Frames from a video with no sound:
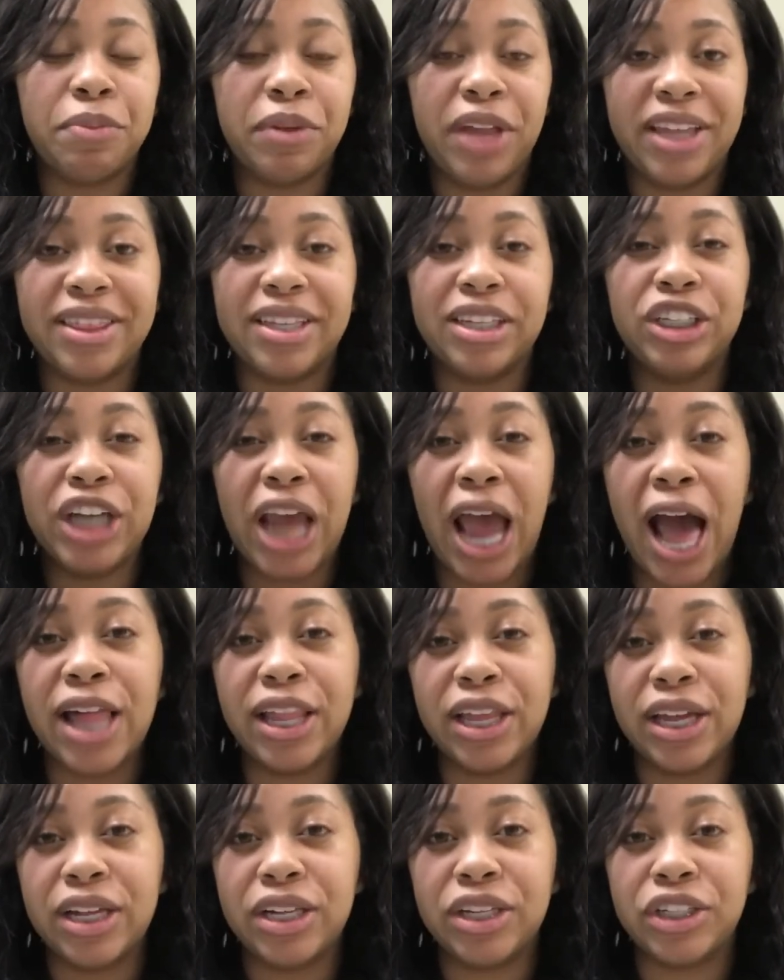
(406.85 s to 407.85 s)
but like the
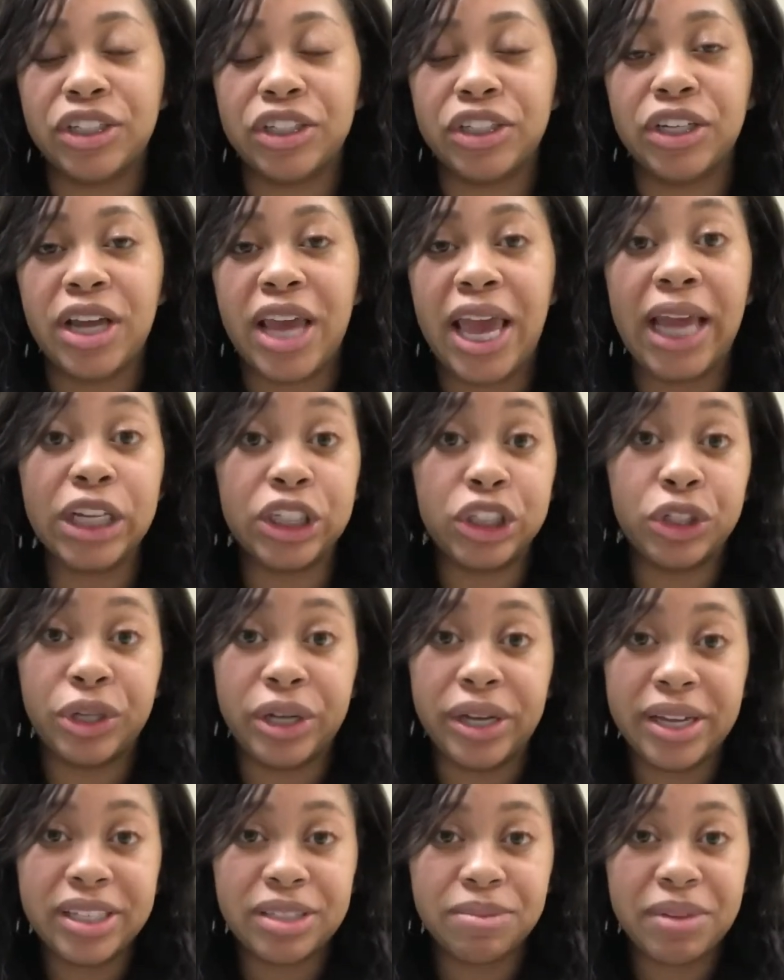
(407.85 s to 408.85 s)
challenge
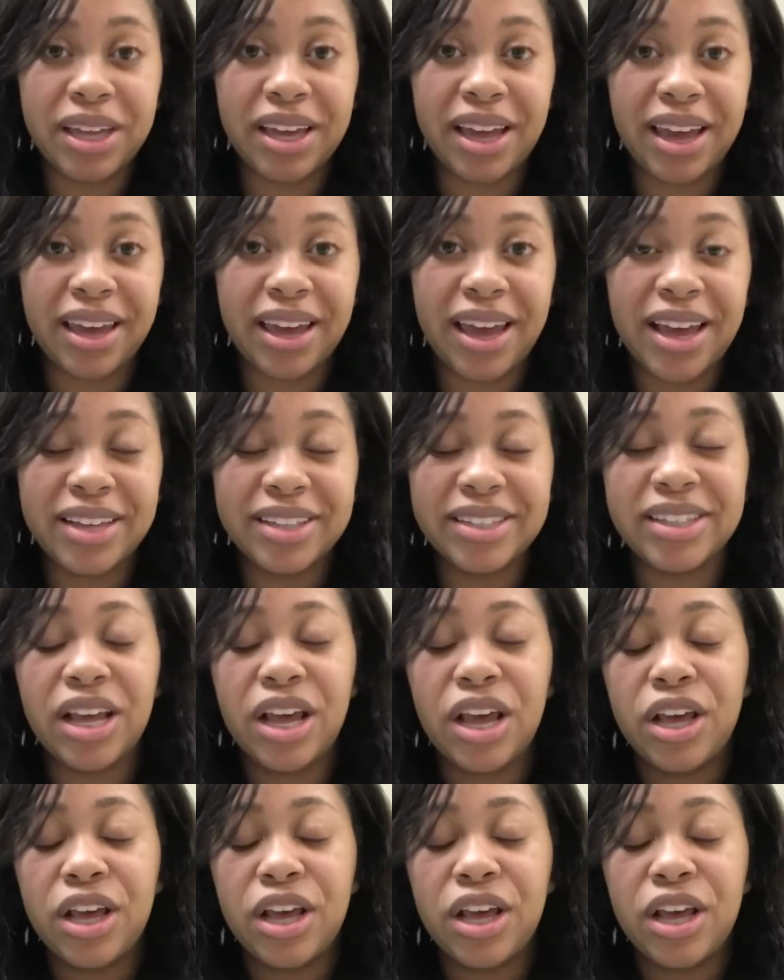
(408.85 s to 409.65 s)
intrigues me, I guess.